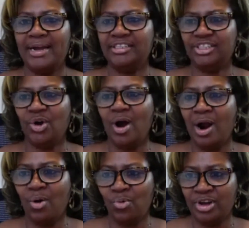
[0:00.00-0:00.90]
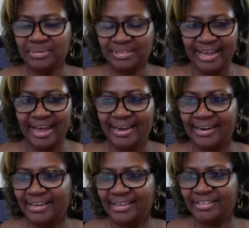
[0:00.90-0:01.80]
right. So, our
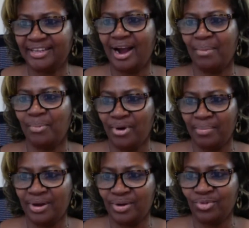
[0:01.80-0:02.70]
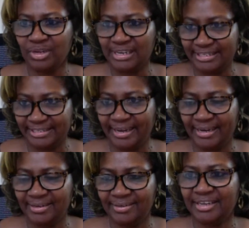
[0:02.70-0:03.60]
website is our primary real
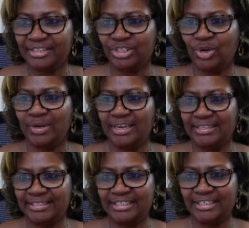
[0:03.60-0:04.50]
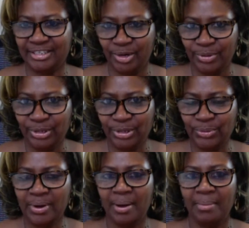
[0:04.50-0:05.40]
estate. And so it's
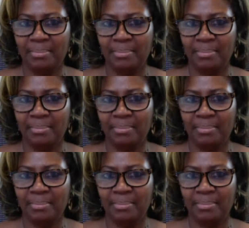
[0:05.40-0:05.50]
wbdmedia.com